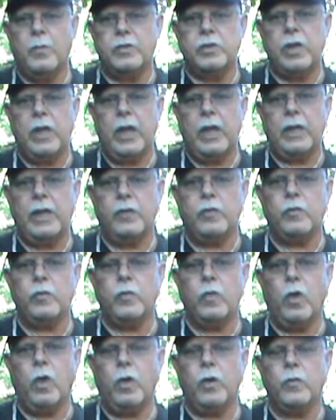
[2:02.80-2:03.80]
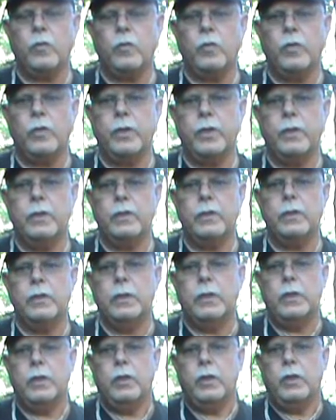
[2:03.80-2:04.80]
batoning through hardwood.
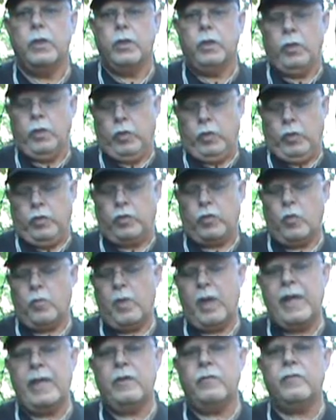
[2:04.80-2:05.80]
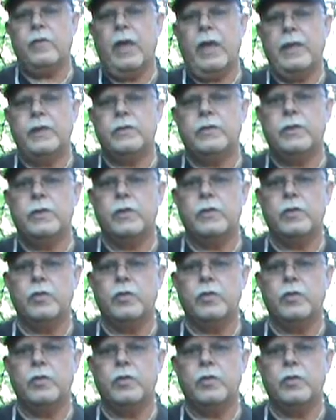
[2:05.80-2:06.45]
So my advice